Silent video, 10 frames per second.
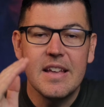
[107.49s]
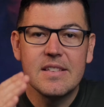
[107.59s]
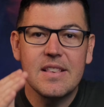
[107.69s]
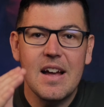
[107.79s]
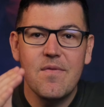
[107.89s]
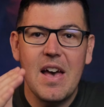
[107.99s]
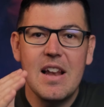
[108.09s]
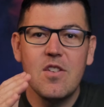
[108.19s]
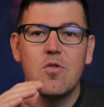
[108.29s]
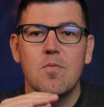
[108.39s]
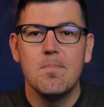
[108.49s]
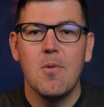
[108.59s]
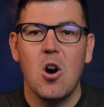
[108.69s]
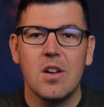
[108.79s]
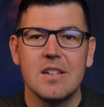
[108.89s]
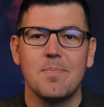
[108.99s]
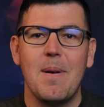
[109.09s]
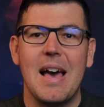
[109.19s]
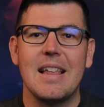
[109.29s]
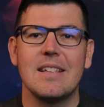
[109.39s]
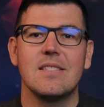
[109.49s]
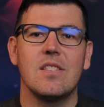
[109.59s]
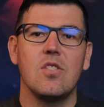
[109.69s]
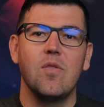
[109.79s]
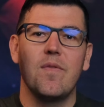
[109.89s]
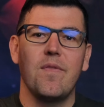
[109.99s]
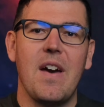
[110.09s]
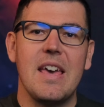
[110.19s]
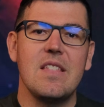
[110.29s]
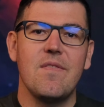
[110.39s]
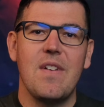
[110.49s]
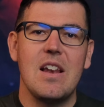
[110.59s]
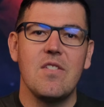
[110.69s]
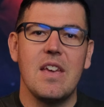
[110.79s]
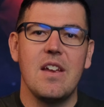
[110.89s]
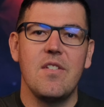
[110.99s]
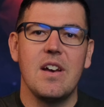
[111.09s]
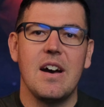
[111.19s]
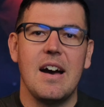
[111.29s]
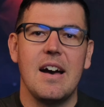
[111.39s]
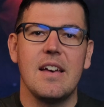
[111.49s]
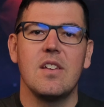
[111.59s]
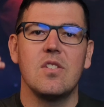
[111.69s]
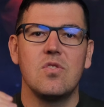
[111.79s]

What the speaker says: Inside value, market's balanced. You fade the value area high